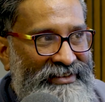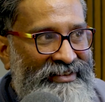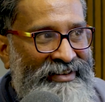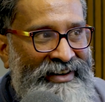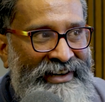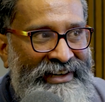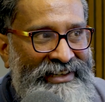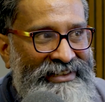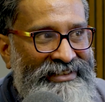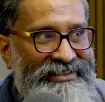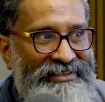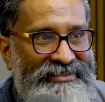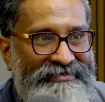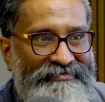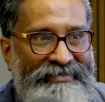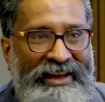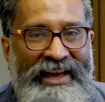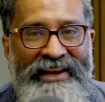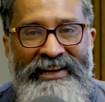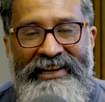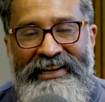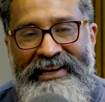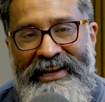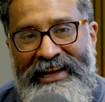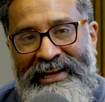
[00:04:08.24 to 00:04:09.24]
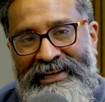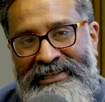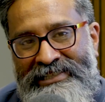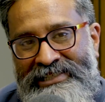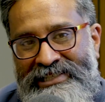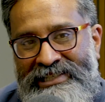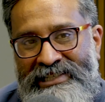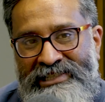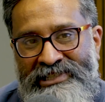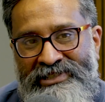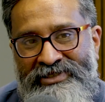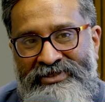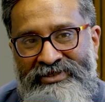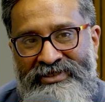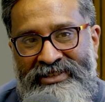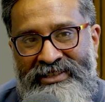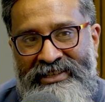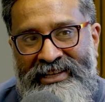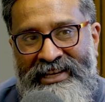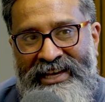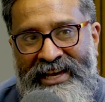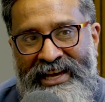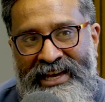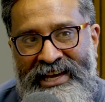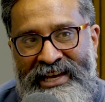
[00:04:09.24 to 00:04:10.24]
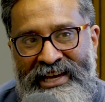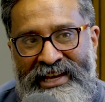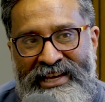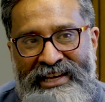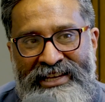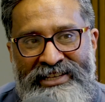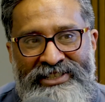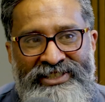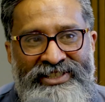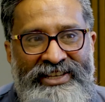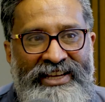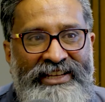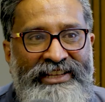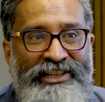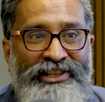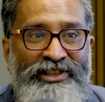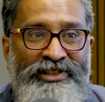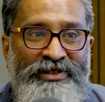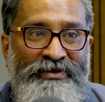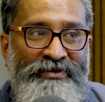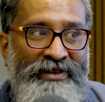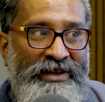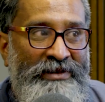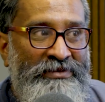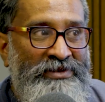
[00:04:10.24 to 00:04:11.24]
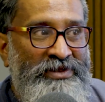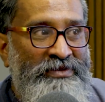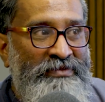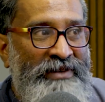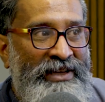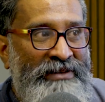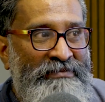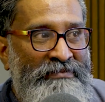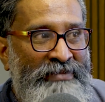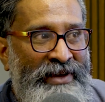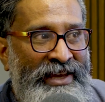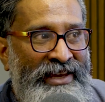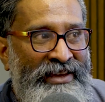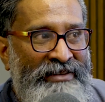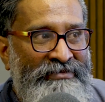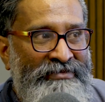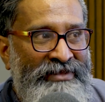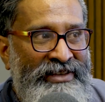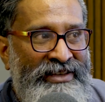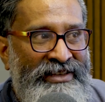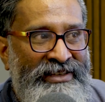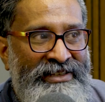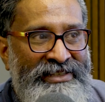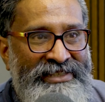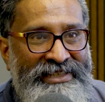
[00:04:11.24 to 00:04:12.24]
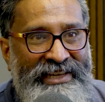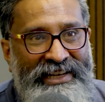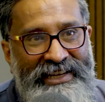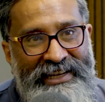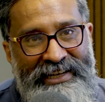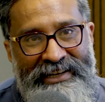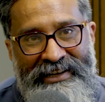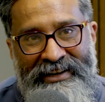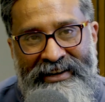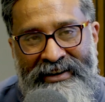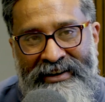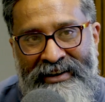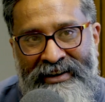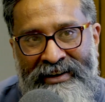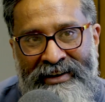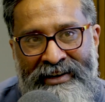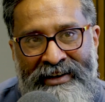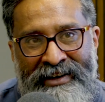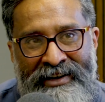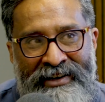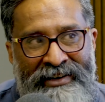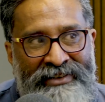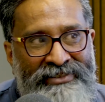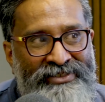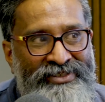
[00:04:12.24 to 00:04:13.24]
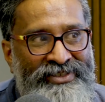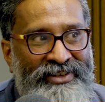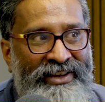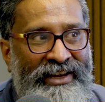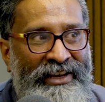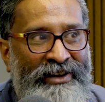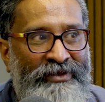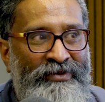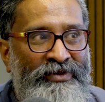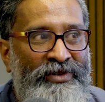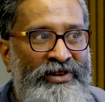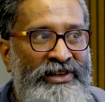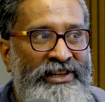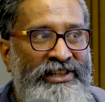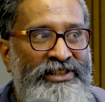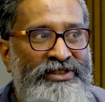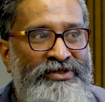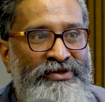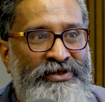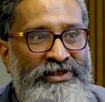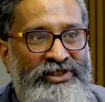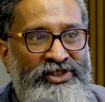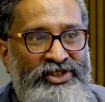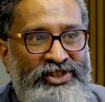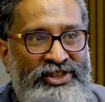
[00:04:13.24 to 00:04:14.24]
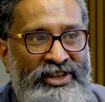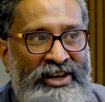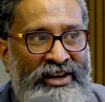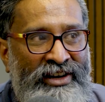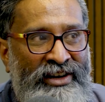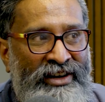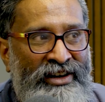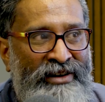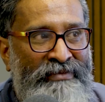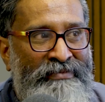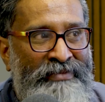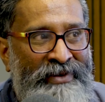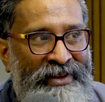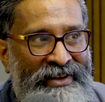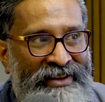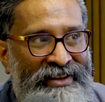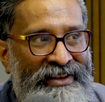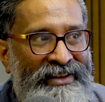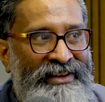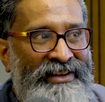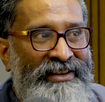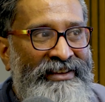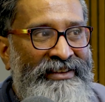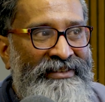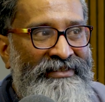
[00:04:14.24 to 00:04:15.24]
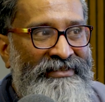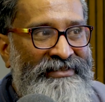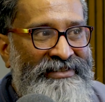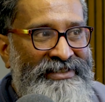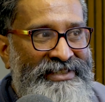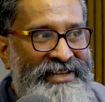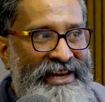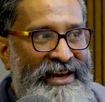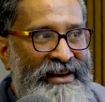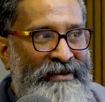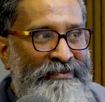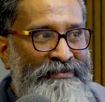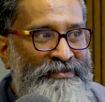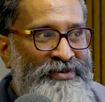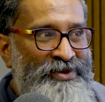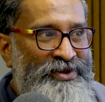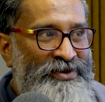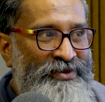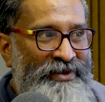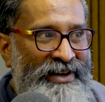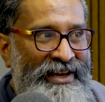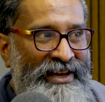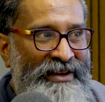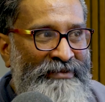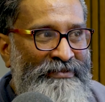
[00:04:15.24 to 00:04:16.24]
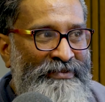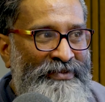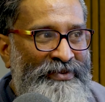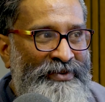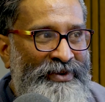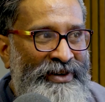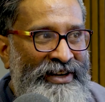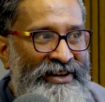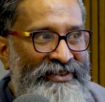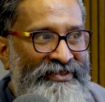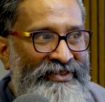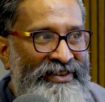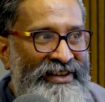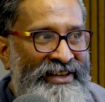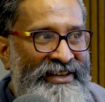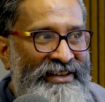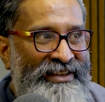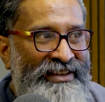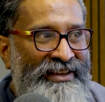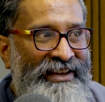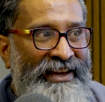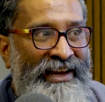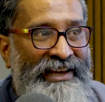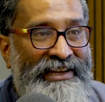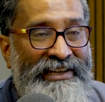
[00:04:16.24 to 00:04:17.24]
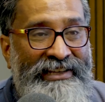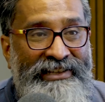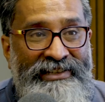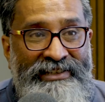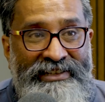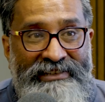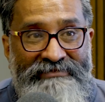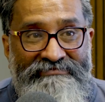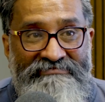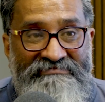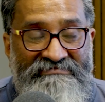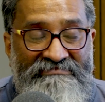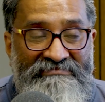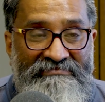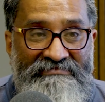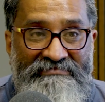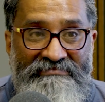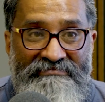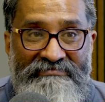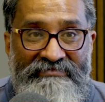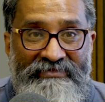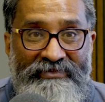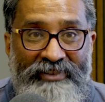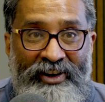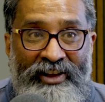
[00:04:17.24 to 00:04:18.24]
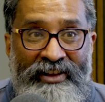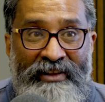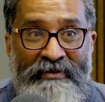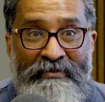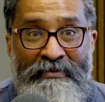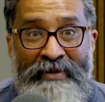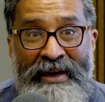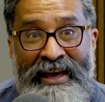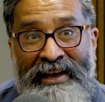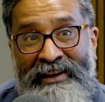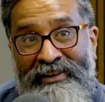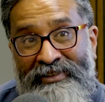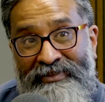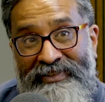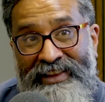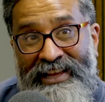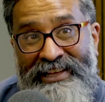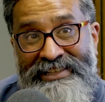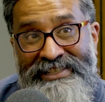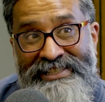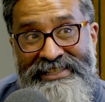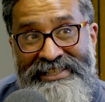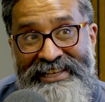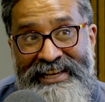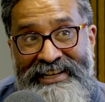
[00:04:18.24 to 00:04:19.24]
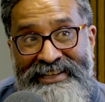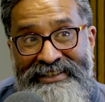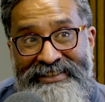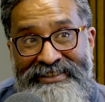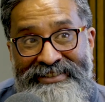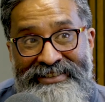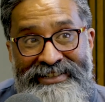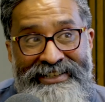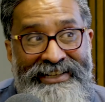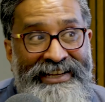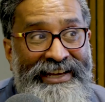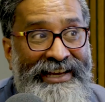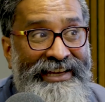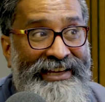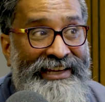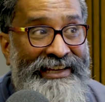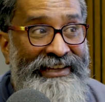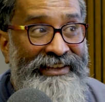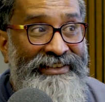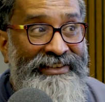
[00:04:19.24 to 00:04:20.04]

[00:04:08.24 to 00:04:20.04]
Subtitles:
right? I need access to the cash. I need to be able to make payments. I need a card so I can walk into a shop, tap, swipe, whatever. I need... On the back of that salary, I can